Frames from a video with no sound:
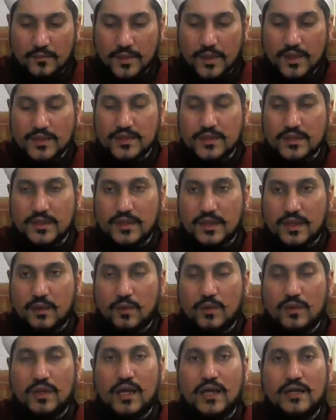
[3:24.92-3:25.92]
But I
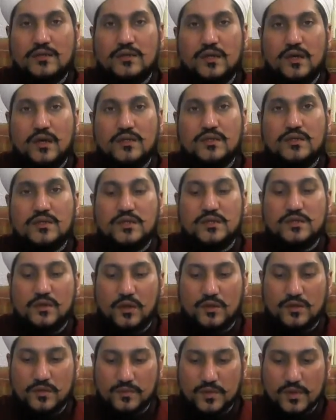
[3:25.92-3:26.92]
would like to ask these
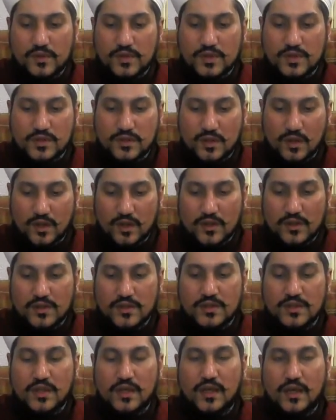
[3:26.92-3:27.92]
honourable
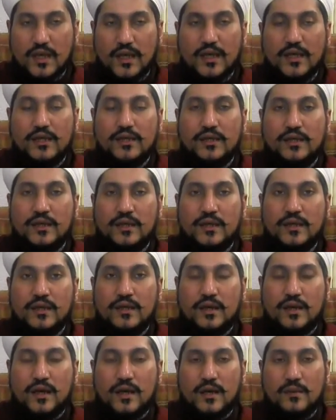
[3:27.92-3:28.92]
scholars a
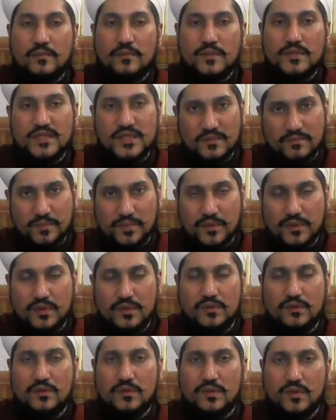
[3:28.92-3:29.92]
um,
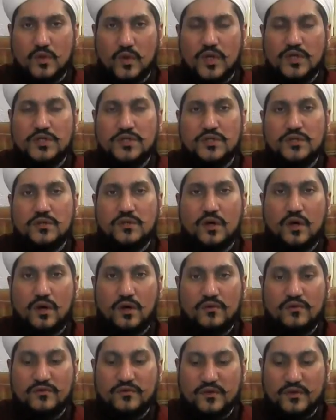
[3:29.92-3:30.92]
simple question
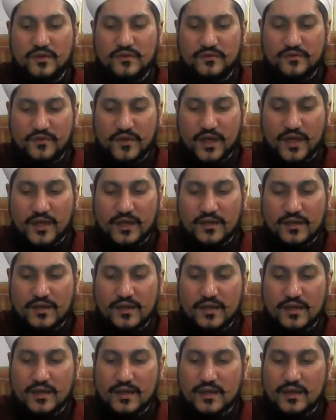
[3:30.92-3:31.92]
of fiqh,
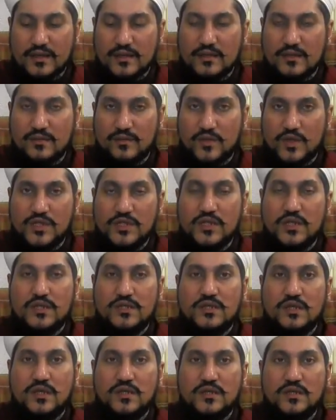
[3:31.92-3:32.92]
which
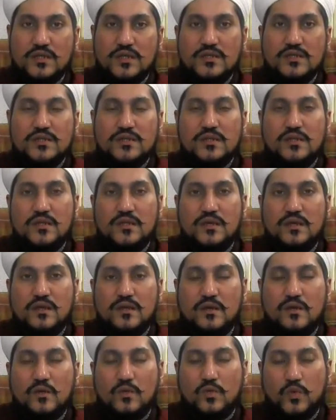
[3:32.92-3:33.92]
is does
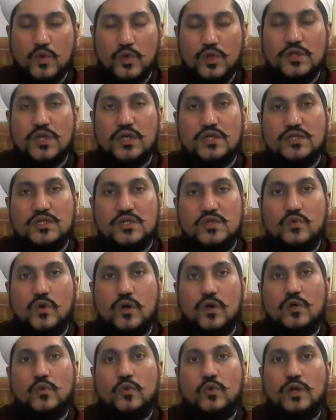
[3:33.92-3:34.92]
would
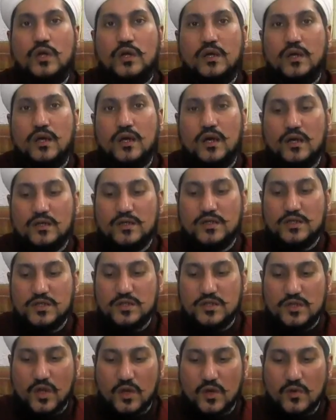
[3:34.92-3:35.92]
swallowing a
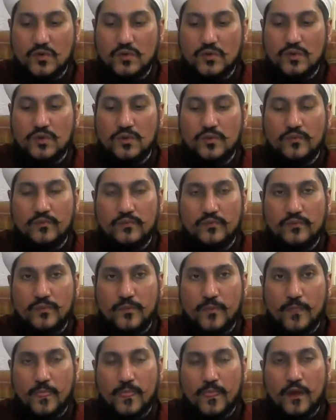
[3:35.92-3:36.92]
stone
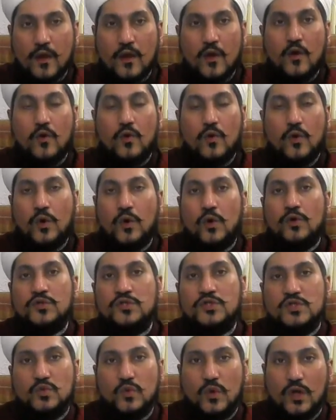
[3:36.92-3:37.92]
or
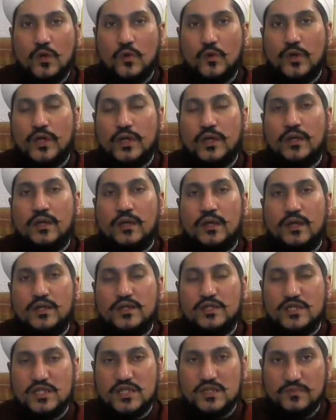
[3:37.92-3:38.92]
swallowing
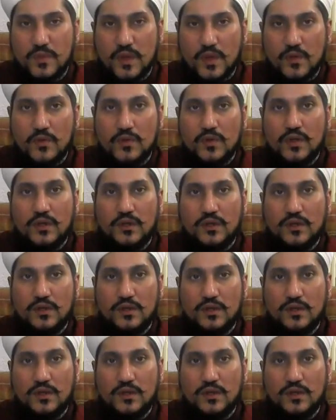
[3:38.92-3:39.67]
smoke